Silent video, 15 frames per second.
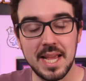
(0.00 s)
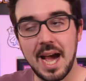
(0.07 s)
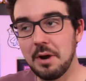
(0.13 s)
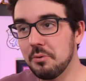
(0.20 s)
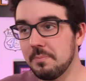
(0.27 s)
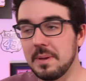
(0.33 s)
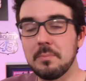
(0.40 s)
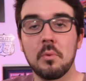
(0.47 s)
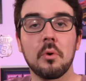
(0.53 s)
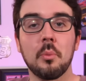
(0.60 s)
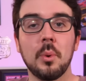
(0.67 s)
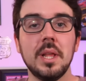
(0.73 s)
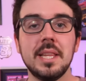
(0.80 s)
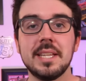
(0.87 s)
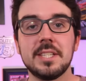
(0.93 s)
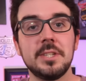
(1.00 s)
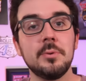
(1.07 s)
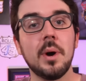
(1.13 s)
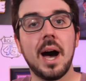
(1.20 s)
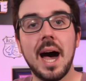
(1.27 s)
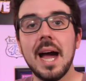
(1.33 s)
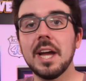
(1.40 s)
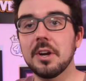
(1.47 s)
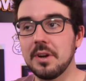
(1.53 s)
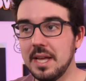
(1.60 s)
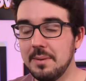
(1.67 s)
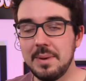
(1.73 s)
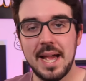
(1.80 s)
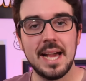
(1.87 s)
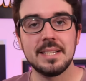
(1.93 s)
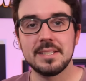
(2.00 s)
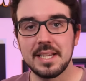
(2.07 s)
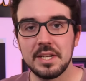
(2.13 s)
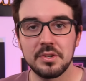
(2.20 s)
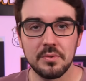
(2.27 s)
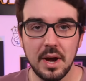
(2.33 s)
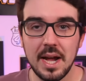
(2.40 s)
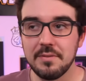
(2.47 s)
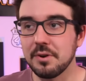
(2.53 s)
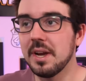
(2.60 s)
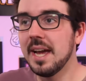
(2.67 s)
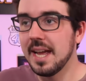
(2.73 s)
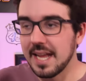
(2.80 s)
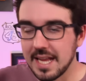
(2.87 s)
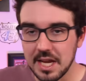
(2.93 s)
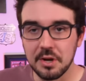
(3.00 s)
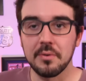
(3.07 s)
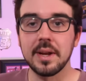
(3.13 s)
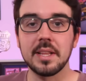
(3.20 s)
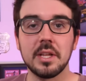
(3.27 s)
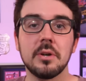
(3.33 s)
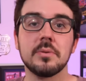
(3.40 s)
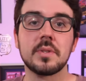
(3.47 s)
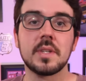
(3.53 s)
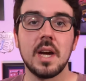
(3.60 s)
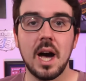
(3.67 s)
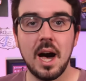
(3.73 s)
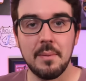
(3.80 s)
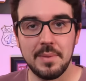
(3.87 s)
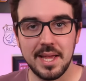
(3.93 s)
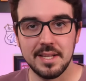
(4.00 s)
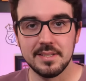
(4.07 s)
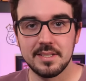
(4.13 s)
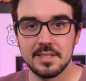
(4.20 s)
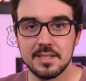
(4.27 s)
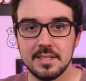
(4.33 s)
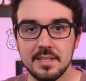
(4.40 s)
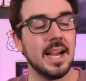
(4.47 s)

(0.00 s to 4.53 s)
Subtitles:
I would be more willing to hire him as a driver hearing those comments.